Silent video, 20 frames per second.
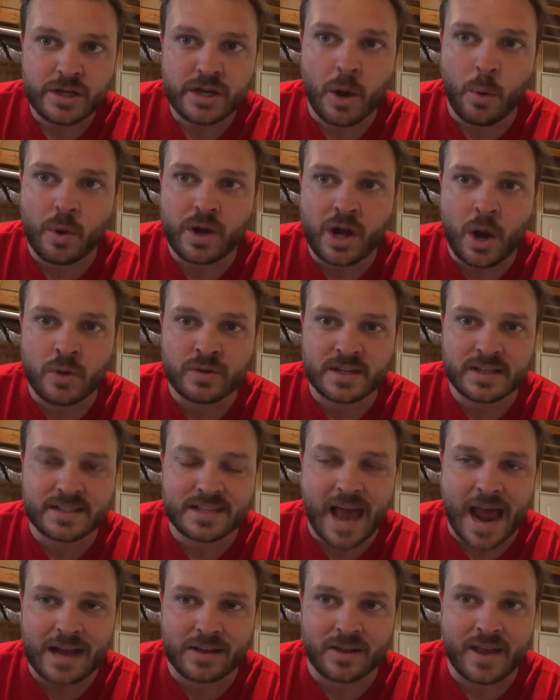No one knows
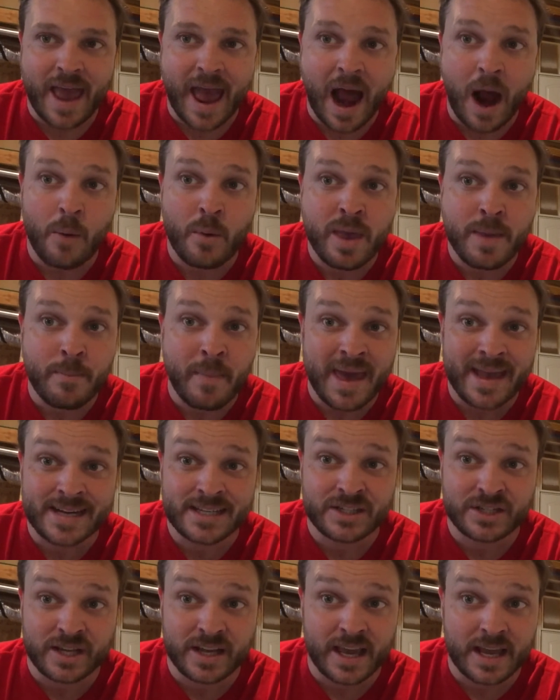exactly how he
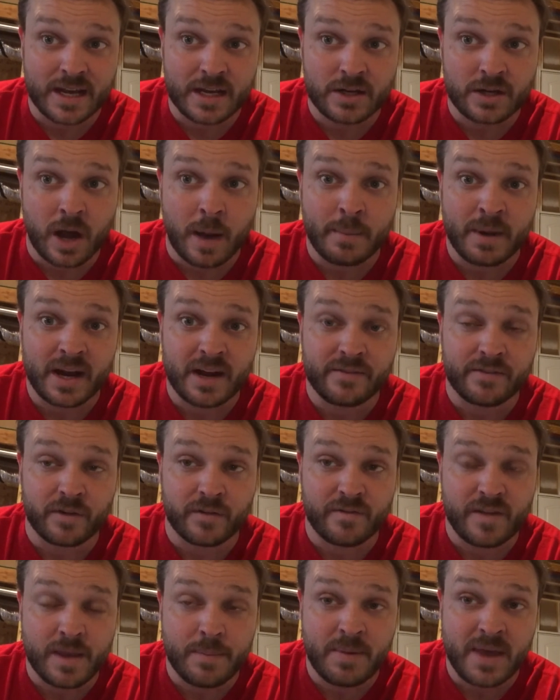managed to get nominated for
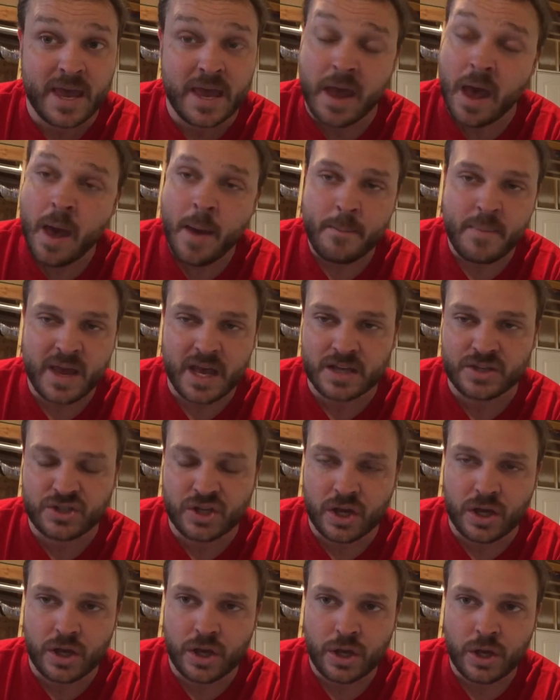VP because
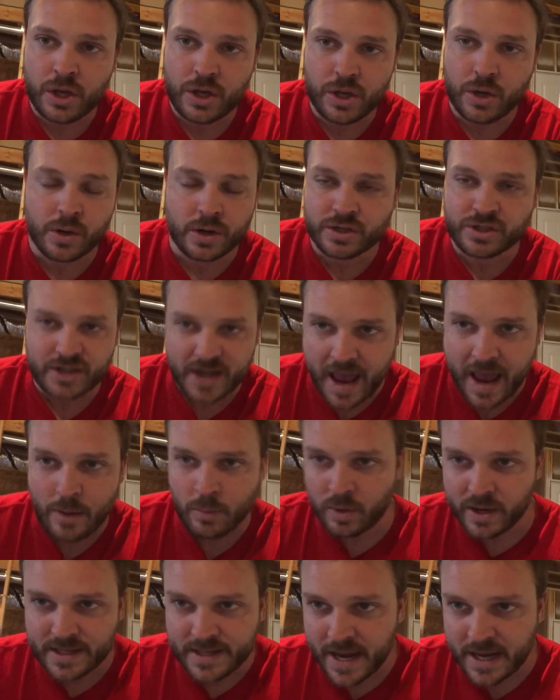you don't understand
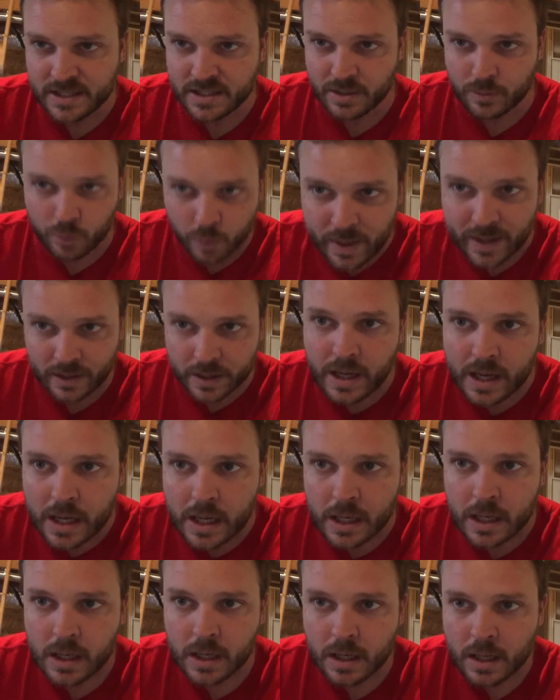what it takes to
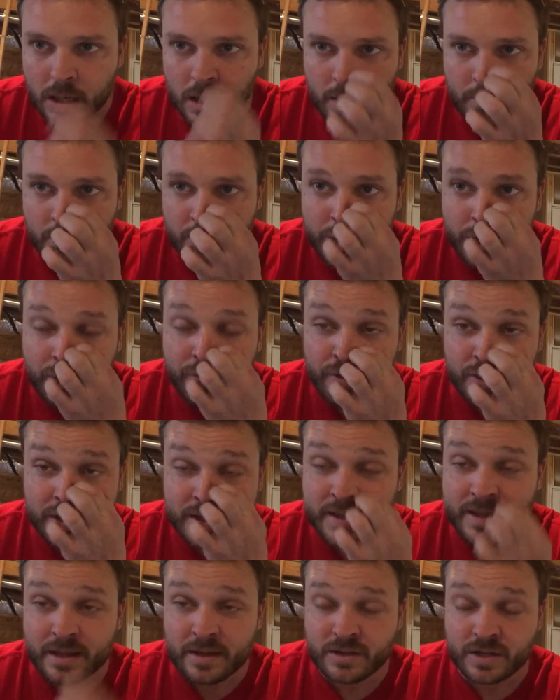really maneuver
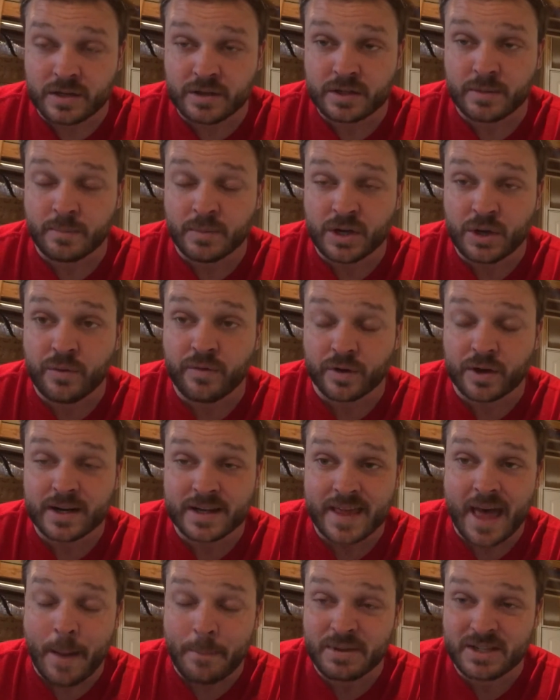to maneuver
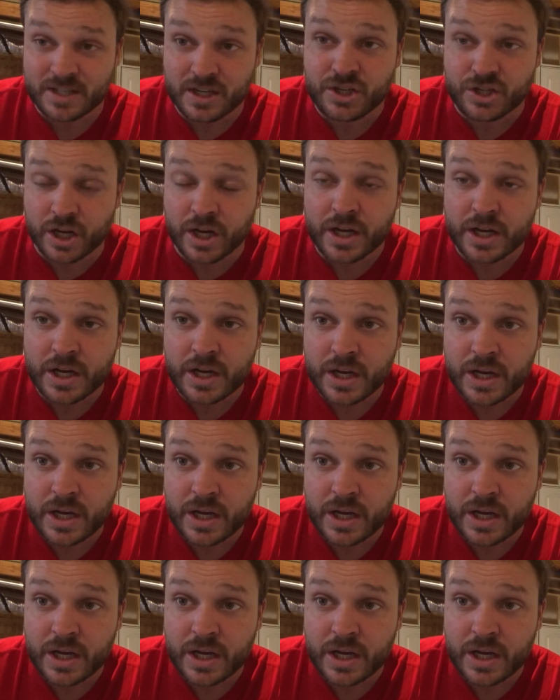into that position.